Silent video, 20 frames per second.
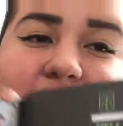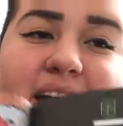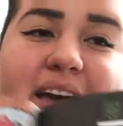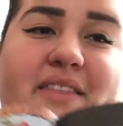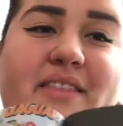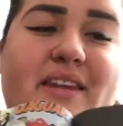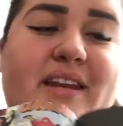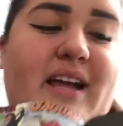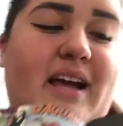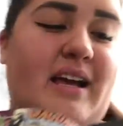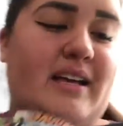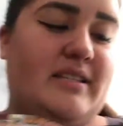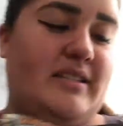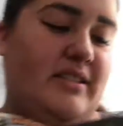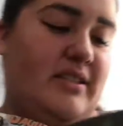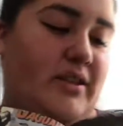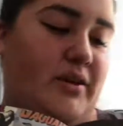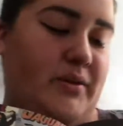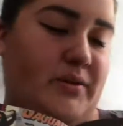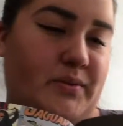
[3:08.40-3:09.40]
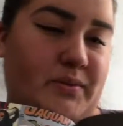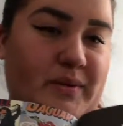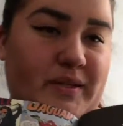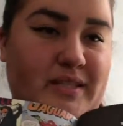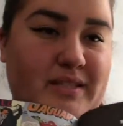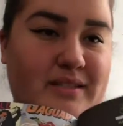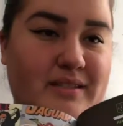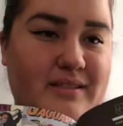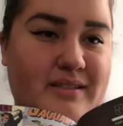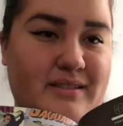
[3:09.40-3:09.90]
then it has those
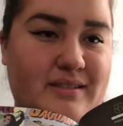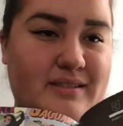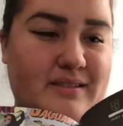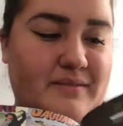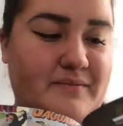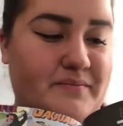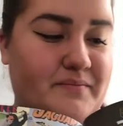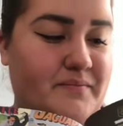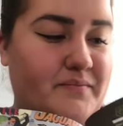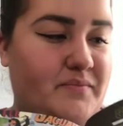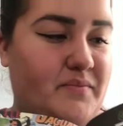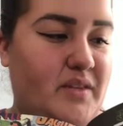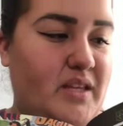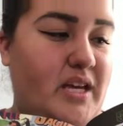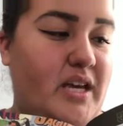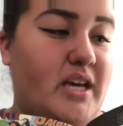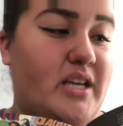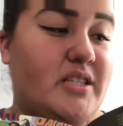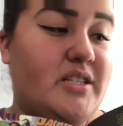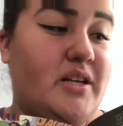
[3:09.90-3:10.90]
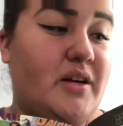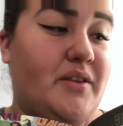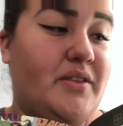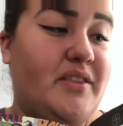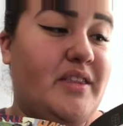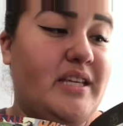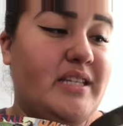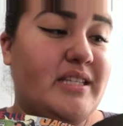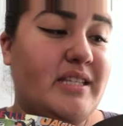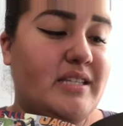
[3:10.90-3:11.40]
ones. So
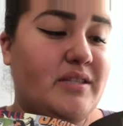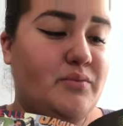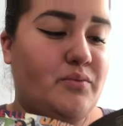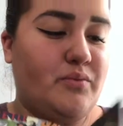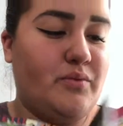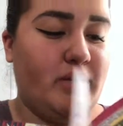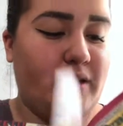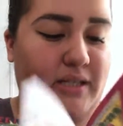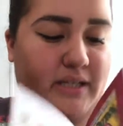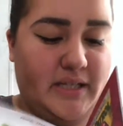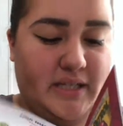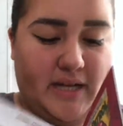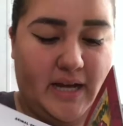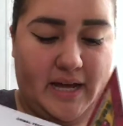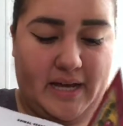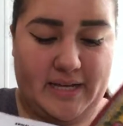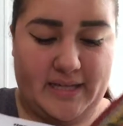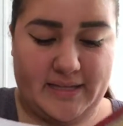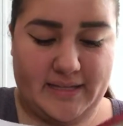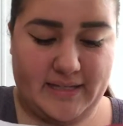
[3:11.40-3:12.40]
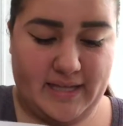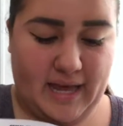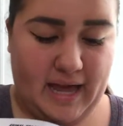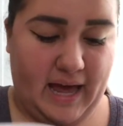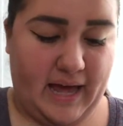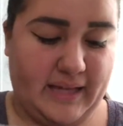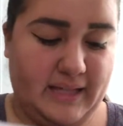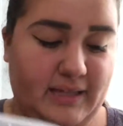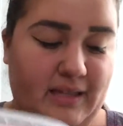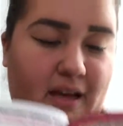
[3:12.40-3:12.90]
this is really nice,
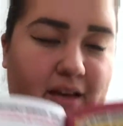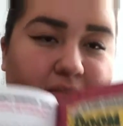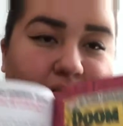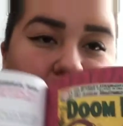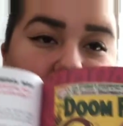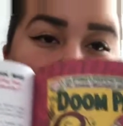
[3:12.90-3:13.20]
I love